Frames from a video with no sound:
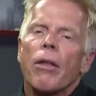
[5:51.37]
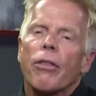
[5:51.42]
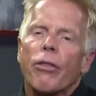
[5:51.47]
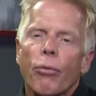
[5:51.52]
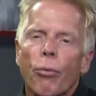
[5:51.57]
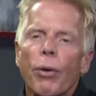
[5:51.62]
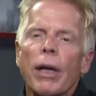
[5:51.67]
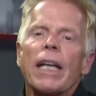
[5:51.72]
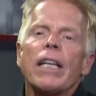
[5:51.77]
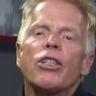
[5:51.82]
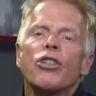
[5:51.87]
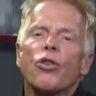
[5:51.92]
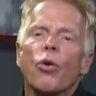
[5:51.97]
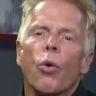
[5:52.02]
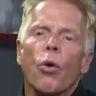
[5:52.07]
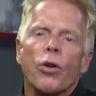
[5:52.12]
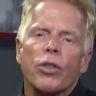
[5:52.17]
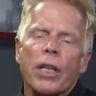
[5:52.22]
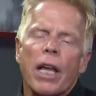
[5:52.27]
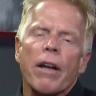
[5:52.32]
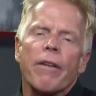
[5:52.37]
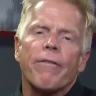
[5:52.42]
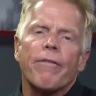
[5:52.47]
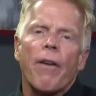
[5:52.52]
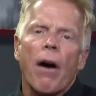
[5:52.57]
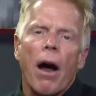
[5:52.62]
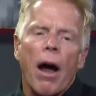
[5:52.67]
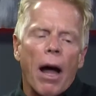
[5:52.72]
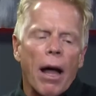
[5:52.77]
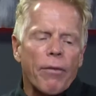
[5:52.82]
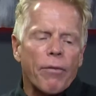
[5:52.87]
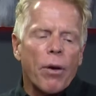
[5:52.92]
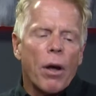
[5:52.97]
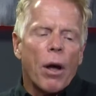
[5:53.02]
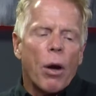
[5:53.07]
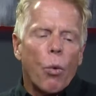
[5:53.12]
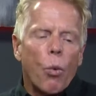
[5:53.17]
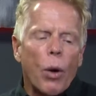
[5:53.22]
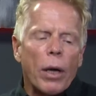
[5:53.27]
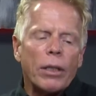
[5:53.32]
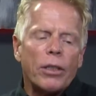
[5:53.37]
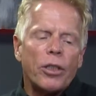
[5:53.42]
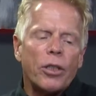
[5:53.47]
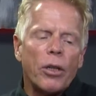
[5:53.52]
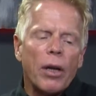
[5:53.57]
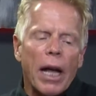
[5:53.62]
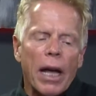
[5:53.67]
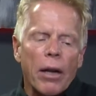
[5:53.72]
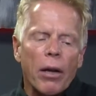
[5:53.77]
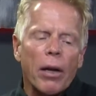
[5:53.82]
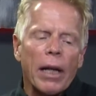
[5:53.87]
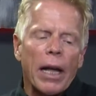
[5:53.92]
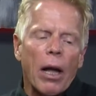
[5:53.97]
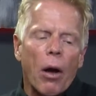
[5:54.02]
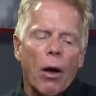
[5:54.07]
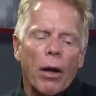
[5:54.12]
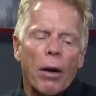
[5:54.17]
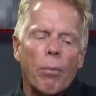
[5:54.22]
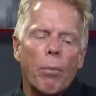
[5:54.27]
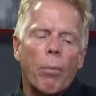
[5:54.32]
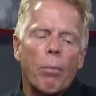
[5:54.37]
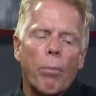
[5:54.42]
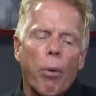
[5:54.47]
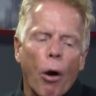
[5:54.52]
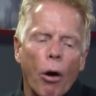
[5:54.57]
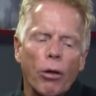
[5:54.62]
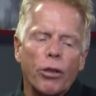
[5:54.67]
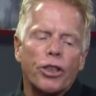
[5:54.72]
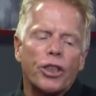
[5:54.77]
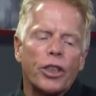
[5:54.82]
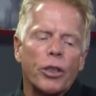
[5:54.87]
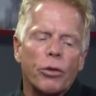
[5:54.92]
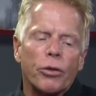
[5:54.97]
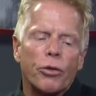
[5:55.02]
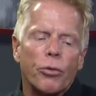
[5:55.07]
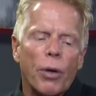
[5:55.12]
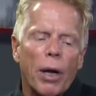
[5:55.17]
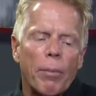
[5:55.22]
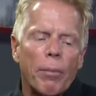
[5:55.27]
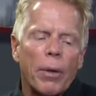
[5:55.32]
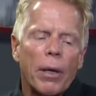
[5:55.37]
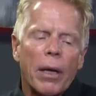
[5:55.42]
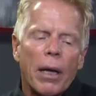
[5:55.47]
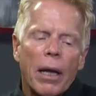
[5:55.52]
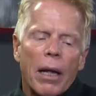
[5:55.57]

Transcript: Three stores out of five went to Italy on a Barn Shield trip.